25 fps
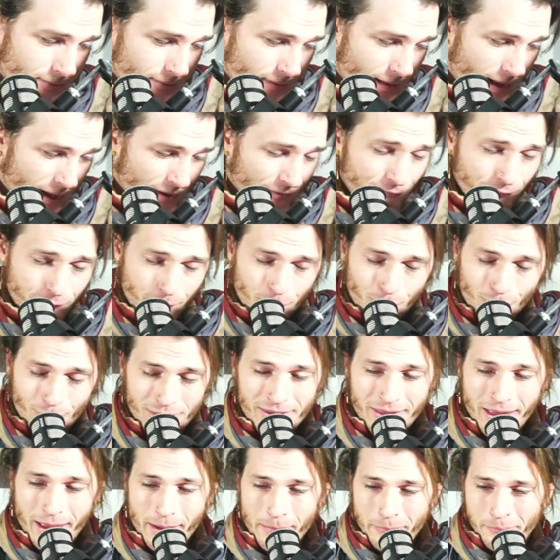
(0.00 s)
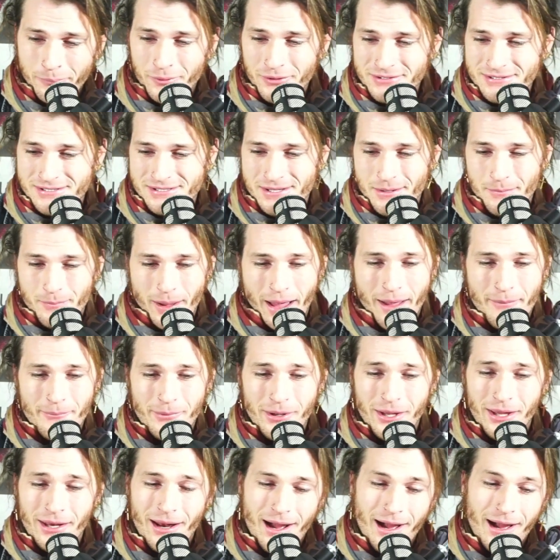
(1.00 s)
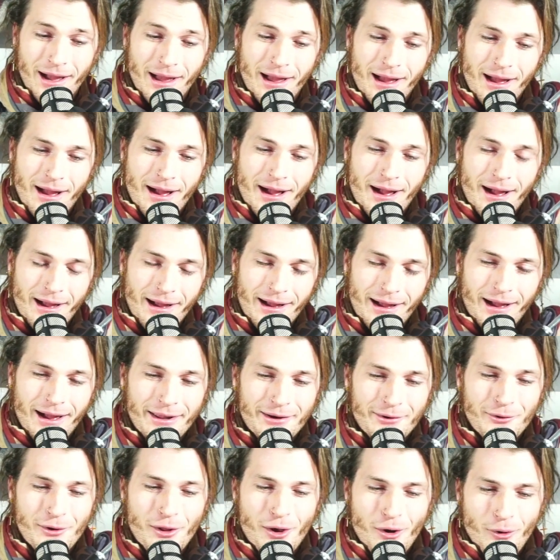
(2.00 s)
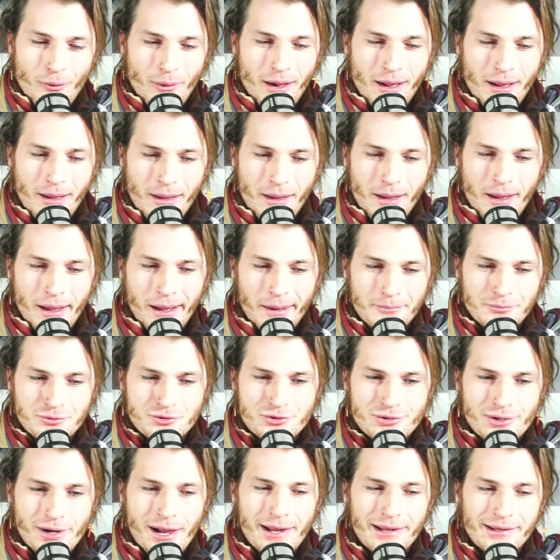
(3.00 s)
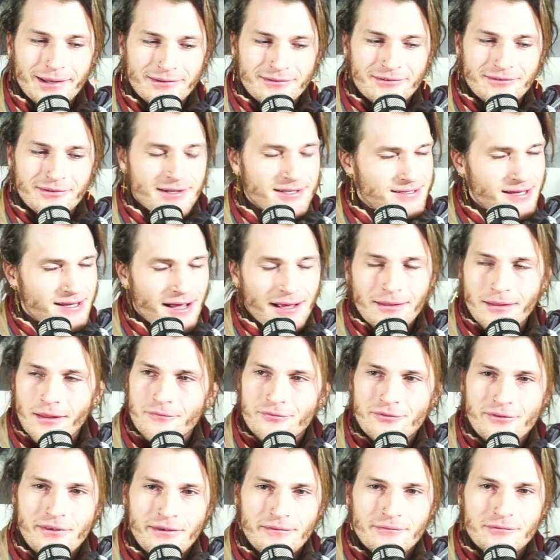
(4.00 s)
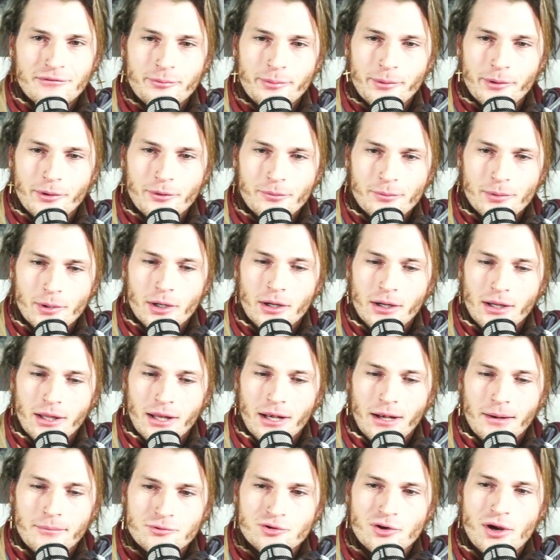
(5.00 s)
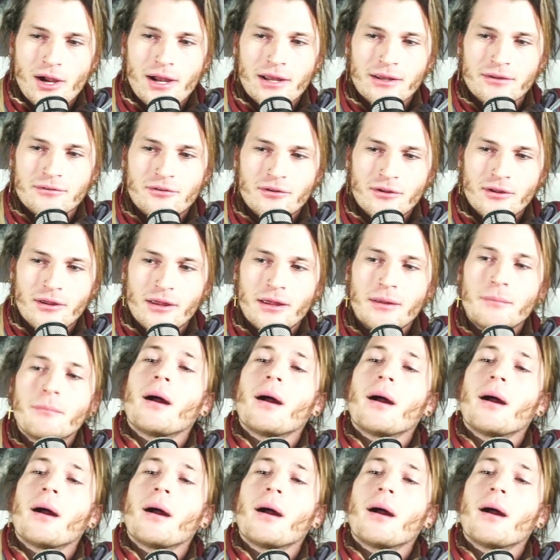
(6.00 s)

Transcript: as for where that puts the Batman, I don't know. I'm trying to, because I love Steven Spielberg, and I'm trying to, in